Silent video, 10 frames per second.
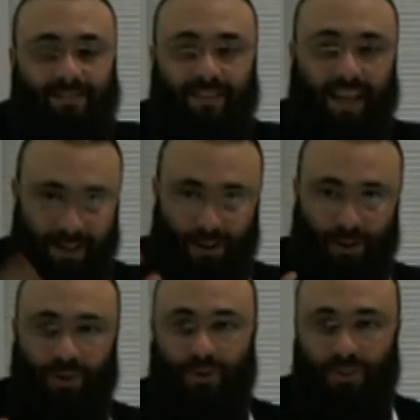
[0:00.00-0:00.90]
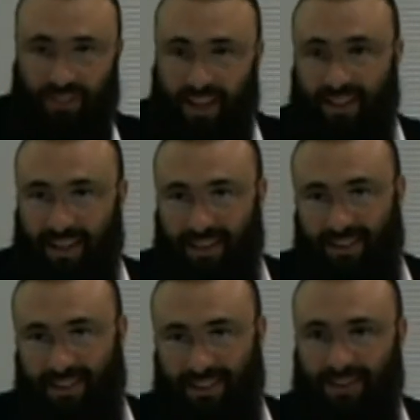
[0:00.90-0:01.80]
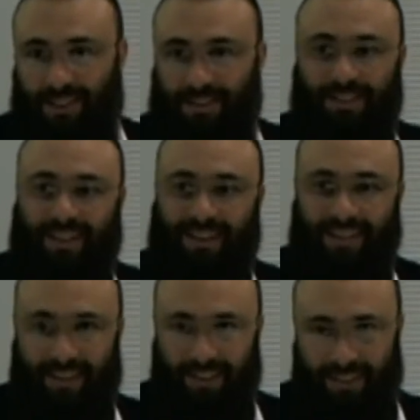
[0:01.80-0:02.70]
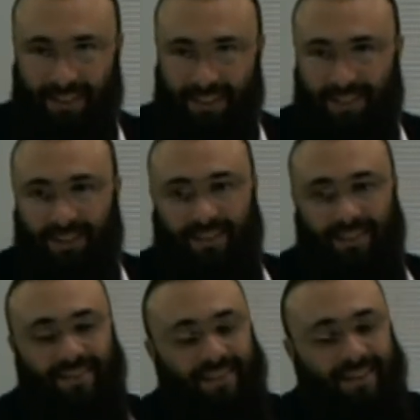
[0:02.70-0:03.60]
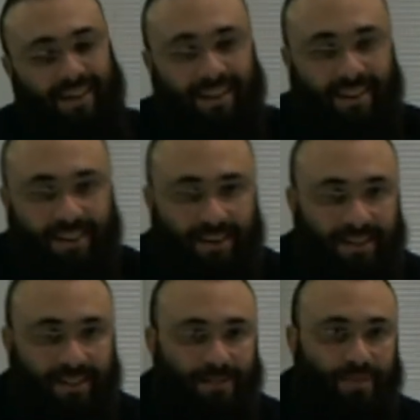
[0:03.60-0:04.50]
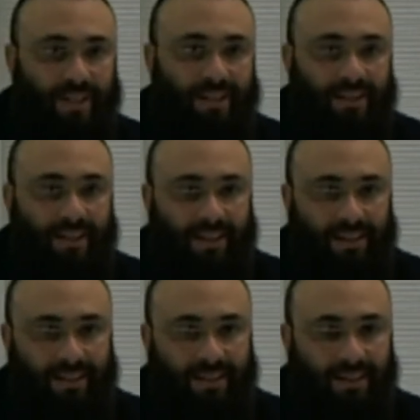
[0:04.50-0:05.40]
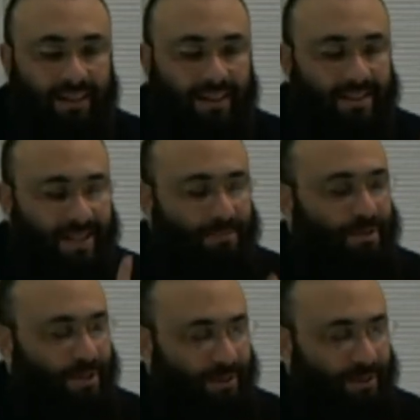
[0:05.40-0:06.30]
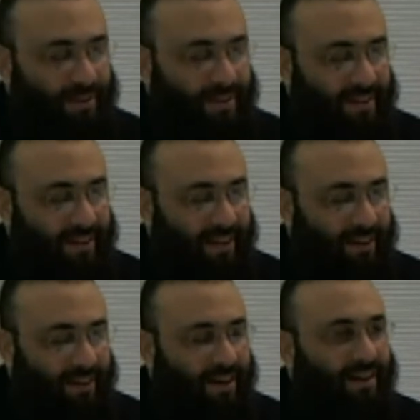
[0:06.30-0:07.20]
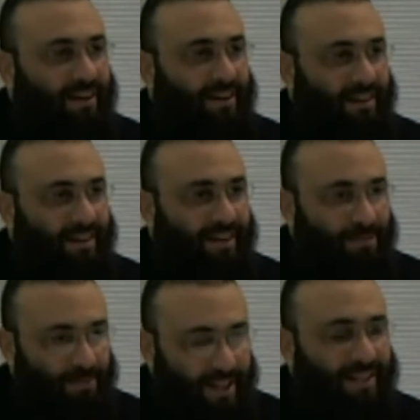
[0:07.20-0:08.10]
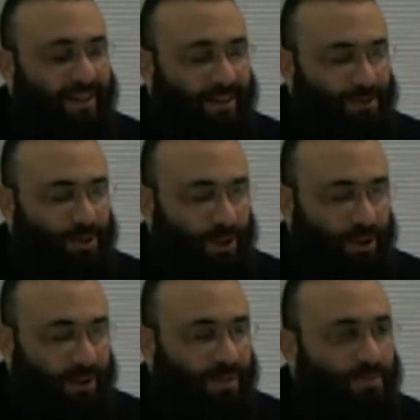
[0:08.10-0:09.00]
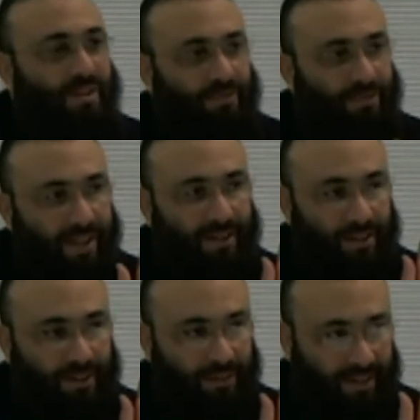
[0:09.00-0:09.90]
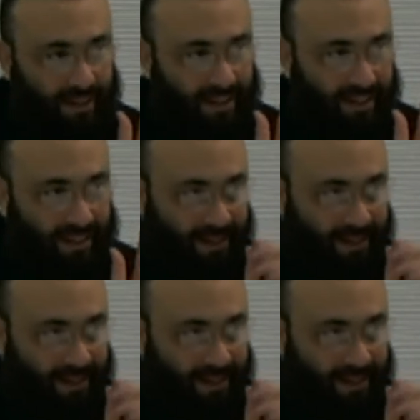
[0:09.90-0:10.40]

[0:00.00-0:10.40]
in your own thinking, you're completely subdued. You're completely controlled. But if in your own thinking,